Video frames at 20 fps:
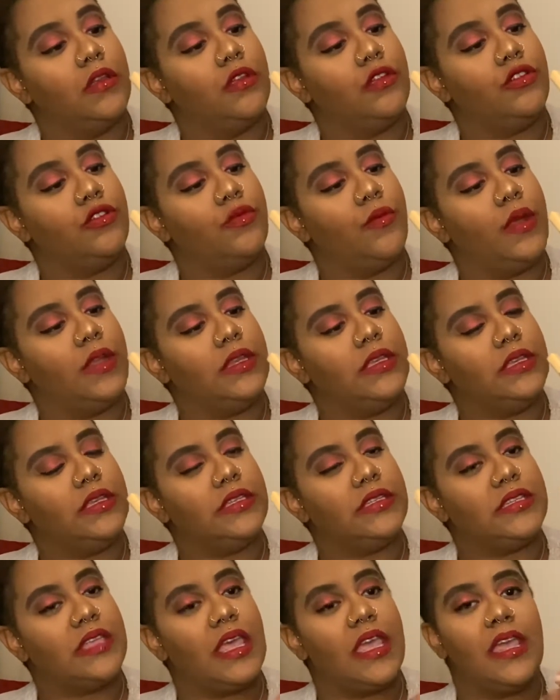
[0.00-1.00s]
20
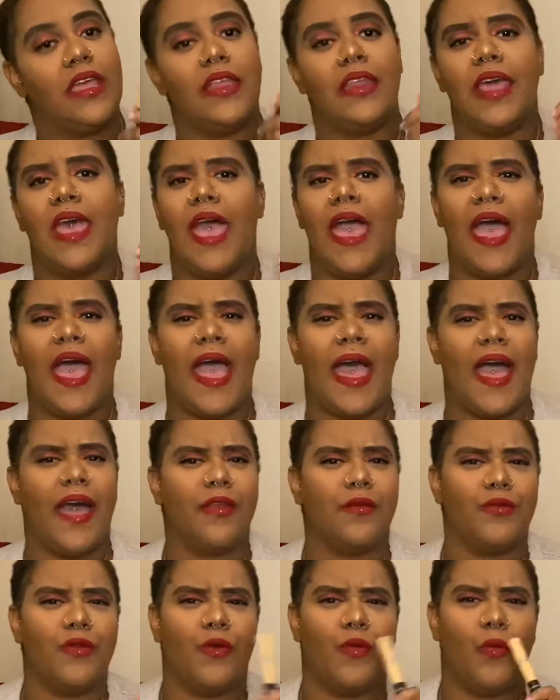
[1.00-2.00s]
Sand. I
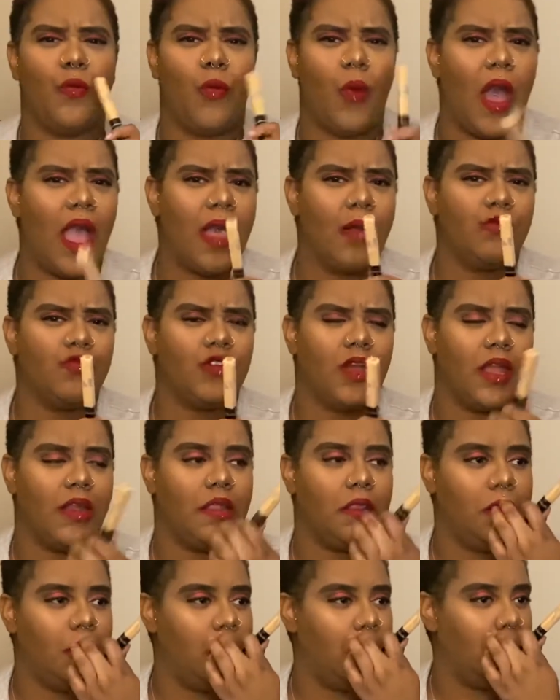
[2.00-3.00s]
don't know why I'm trying to
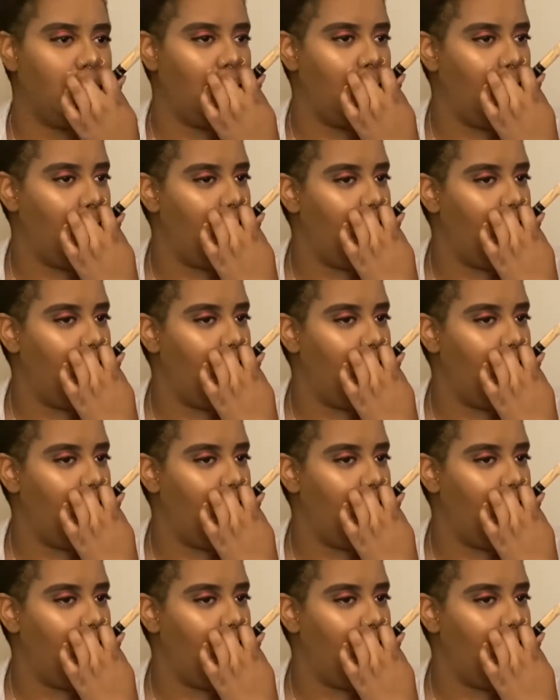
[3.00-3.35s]
look